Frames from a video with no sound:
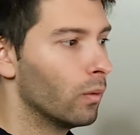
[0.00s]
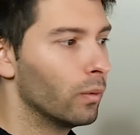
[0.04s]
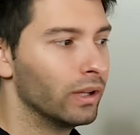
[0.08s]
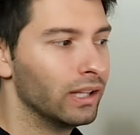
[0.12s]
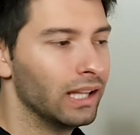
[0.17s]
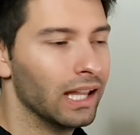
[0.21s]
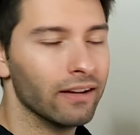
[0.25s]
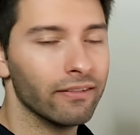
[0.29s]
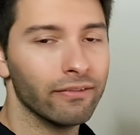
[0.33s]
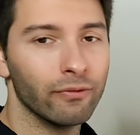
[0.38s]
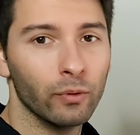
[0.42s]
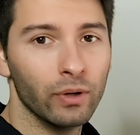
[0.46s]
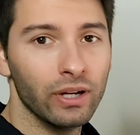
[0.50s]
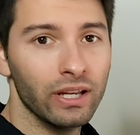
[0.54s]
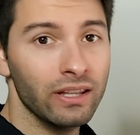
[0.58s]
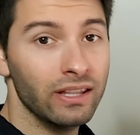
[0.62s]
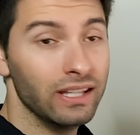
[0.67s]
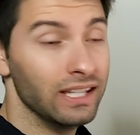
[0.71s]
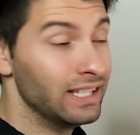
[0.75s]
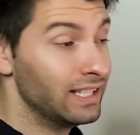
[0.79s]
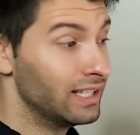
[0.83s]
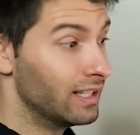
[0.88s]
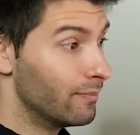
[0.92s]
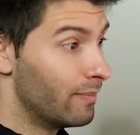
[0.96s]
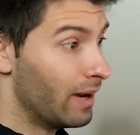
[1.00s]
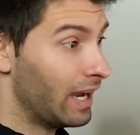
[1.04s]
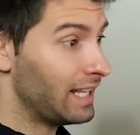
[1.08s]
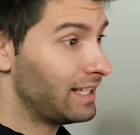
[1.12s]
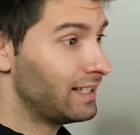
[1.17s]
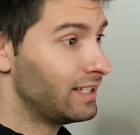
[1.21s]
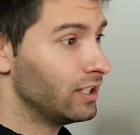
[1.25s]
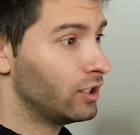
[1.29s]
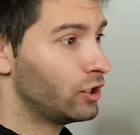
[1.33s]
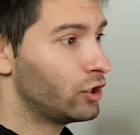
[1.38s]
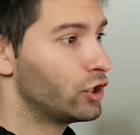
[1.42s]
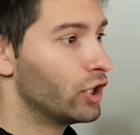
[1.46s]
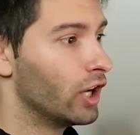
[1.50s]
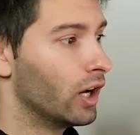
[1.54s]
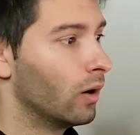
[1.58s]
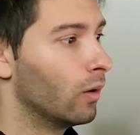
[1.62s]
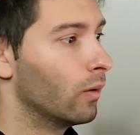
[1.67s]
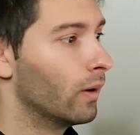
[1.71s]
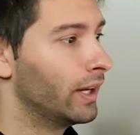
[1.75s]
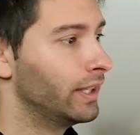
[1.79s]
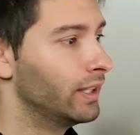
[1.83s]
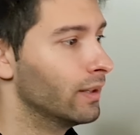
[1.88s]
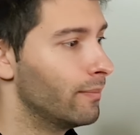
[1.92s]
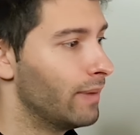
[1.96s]
what we're left with is the basic
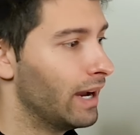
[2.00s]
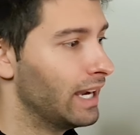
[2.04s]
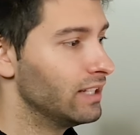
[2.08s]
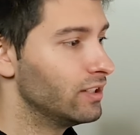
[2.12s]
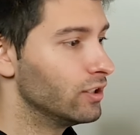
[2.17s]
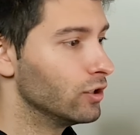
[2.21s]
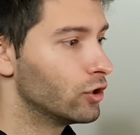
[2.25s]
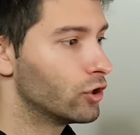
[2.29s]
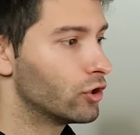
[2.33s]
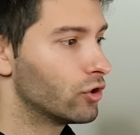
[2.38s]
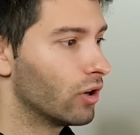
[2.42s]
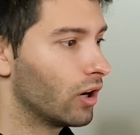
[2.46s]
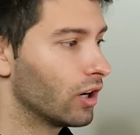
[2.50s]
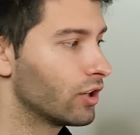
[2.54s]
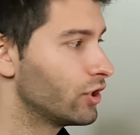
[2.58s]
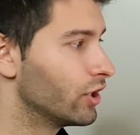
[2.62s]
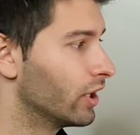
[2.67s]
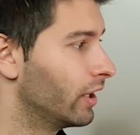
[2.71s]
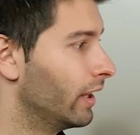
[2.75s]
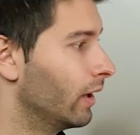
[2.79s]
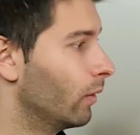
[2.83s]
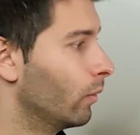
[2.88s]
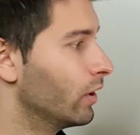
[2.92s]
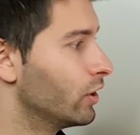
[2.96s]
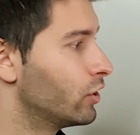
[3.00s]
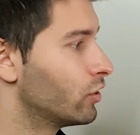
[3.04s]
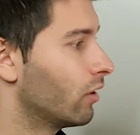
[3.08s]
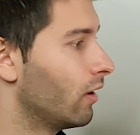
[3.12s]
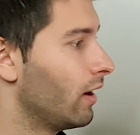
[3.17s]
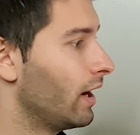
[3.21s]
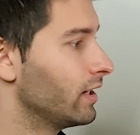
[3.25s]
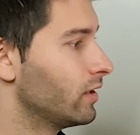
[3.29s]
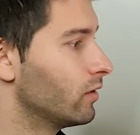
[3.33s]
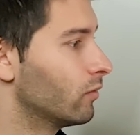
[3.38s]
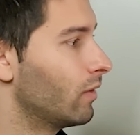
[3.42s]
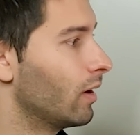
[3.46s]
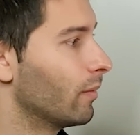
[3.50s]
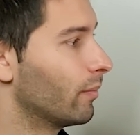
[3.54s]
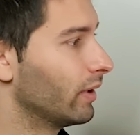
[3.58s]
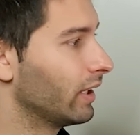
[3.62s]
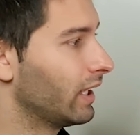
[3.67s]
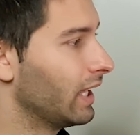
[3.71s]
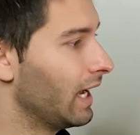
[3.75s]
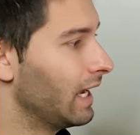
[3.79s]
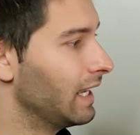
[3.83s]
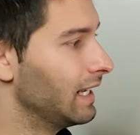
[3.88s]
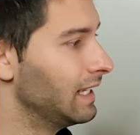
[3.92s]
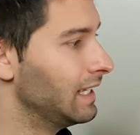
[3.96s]
shell and the basic structure that we're trying to
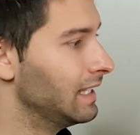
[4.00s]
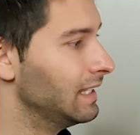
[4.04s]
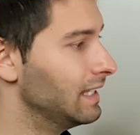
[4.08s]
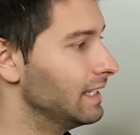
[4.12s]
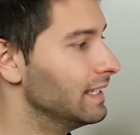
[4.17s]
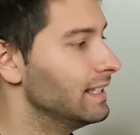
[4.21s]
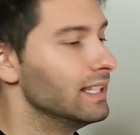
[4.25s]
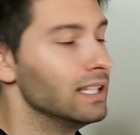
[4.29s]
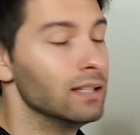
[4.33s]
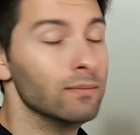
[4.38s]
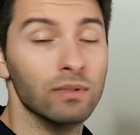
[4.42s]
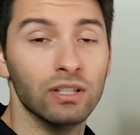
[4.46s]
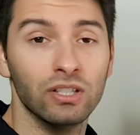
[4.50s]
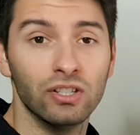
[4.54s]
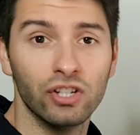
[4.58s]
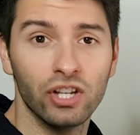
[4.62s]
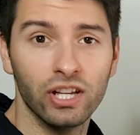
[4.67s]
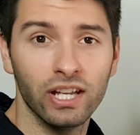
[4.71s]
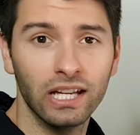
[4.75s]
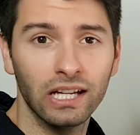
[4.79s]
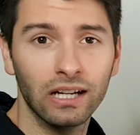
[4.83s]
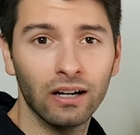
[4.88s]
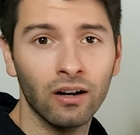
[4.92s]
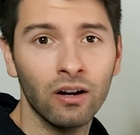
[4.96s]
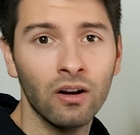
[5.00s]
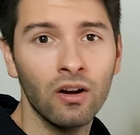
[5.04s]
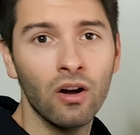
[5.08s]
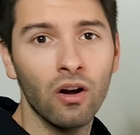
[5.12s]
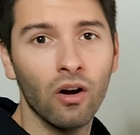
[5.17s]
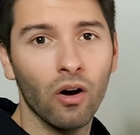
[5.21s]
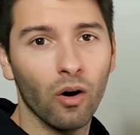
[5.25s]
replicate in this image here